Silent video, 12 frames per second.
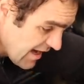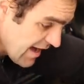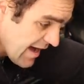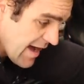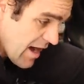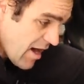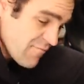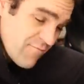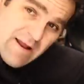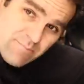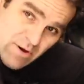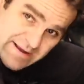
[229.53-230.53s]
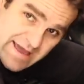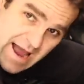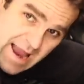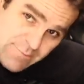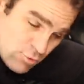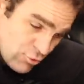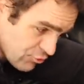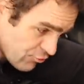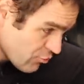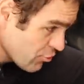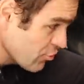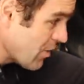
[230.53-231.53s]
I've run my cable
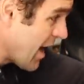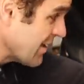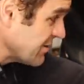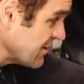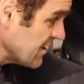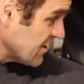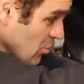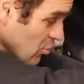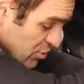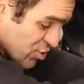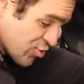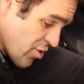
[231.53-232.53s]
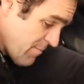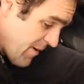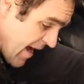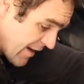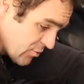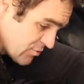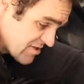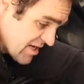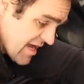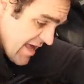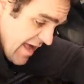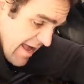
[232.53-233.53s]
through underneath all the trim panels,
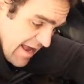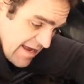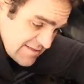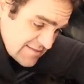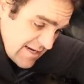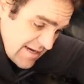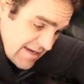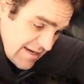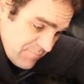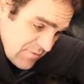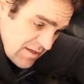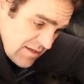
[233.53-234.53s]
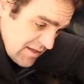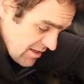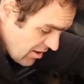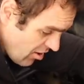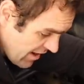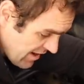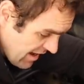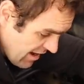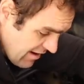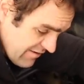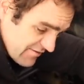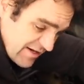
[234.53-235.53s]
and I
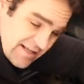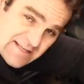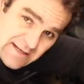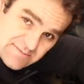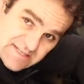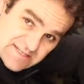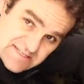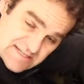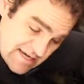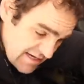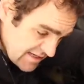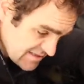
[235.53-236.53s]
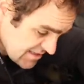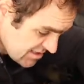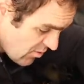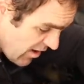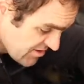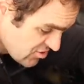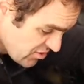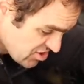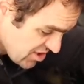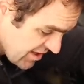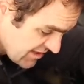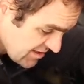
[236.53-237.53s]
now have connected up to this six-way
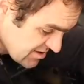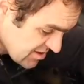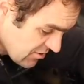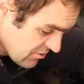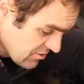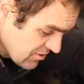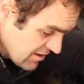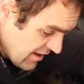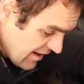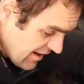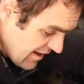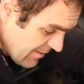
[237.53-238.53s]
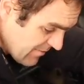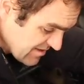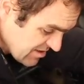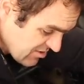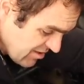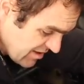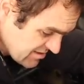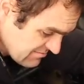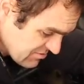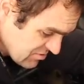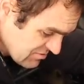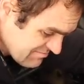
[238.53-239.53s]
Deutsch connector, so it's a nice,
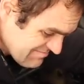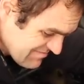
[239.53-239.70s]
good